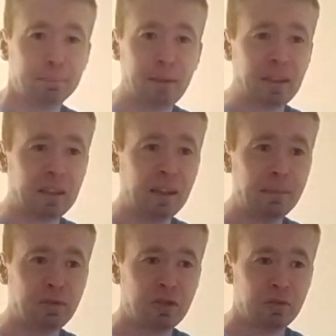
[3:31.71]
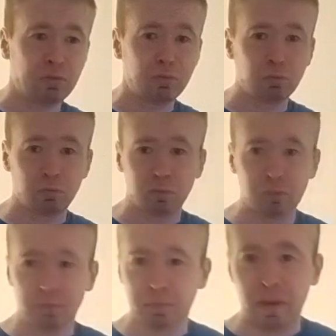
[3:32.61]
big clubs,
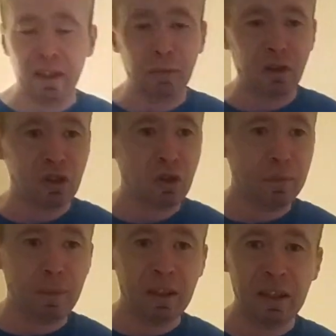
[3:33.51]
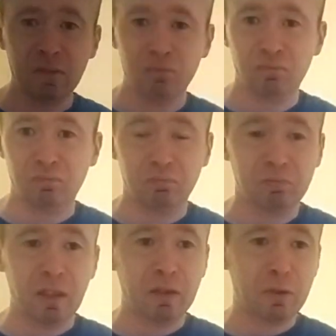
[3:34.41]
when they run short of money,
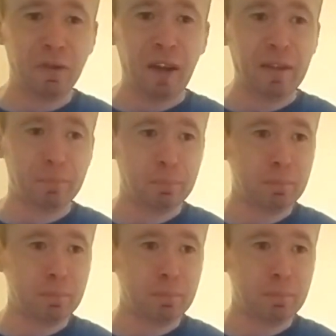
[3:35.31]
like we've had